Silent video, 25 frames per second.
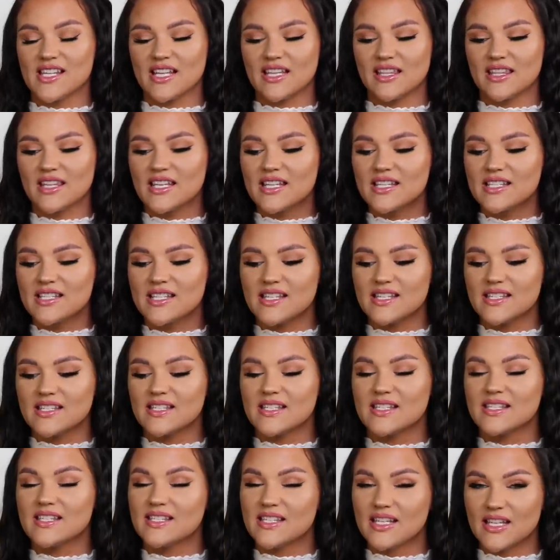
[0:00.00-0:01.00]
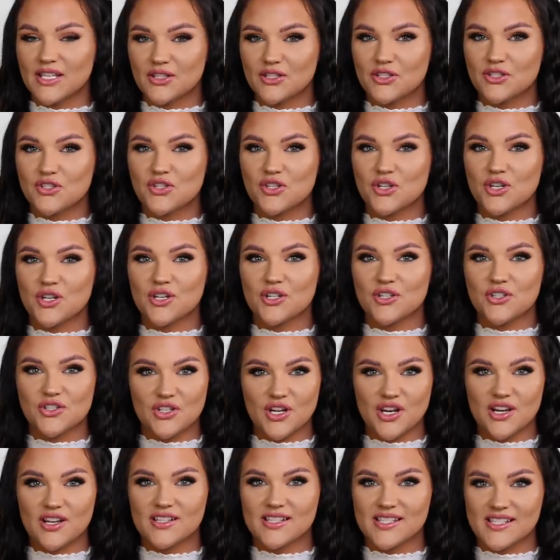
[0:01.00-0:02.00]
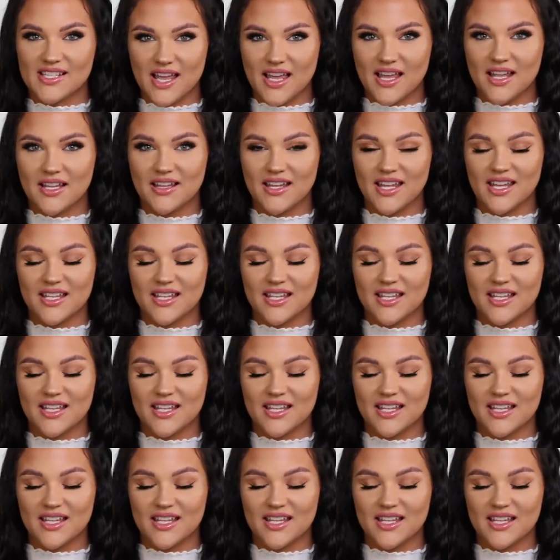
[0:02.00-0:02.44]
Like, this is signature Cheryl scent.